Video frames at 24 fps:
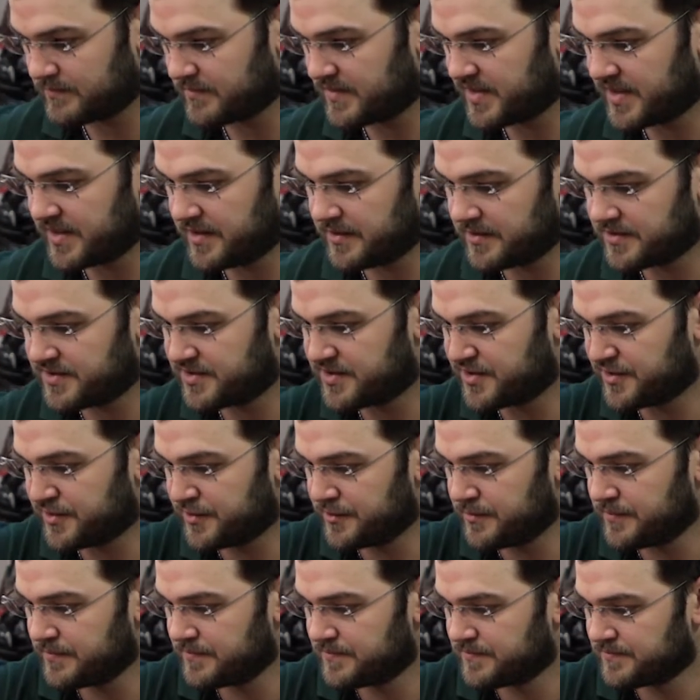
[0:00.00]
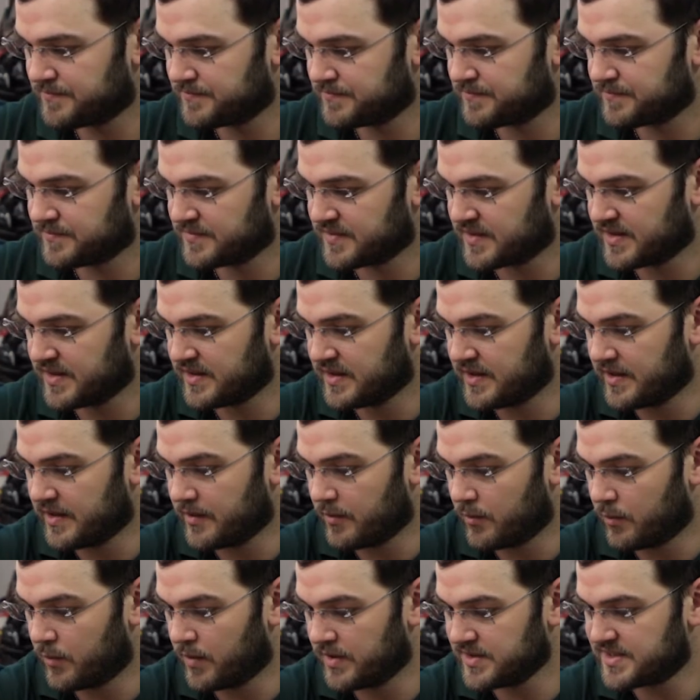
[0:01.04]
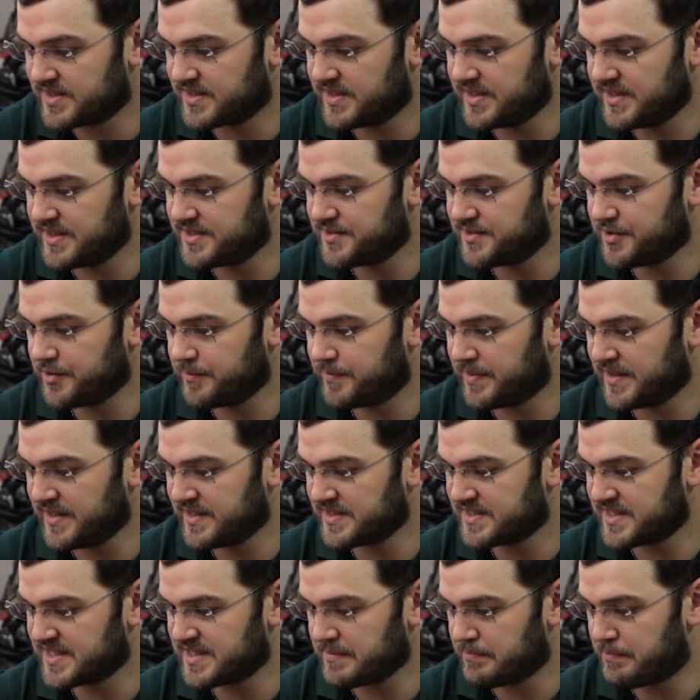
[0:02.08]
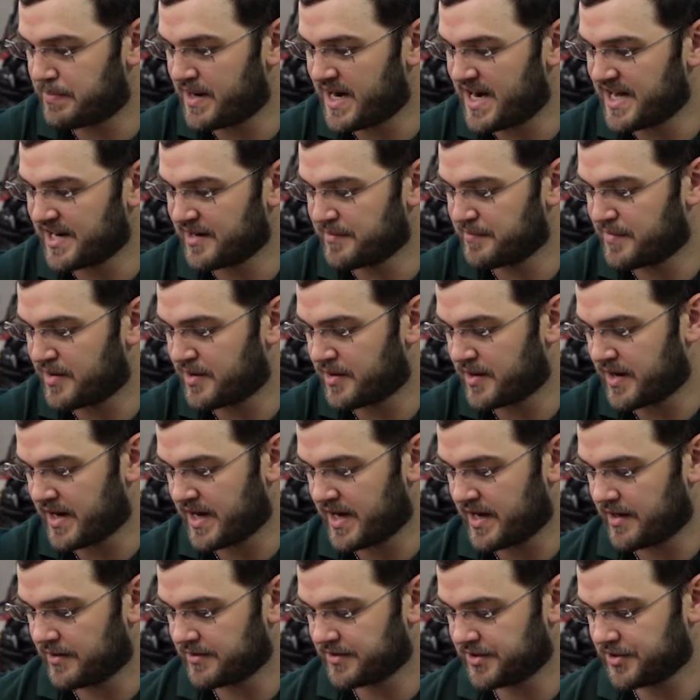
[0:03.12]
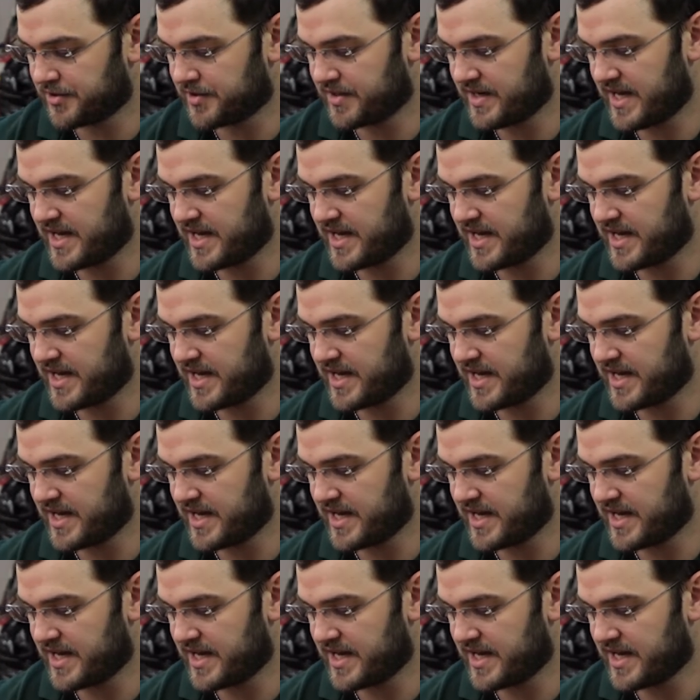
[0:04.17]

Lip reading: there's 2. Once these 2 pins at the bottom are out, you can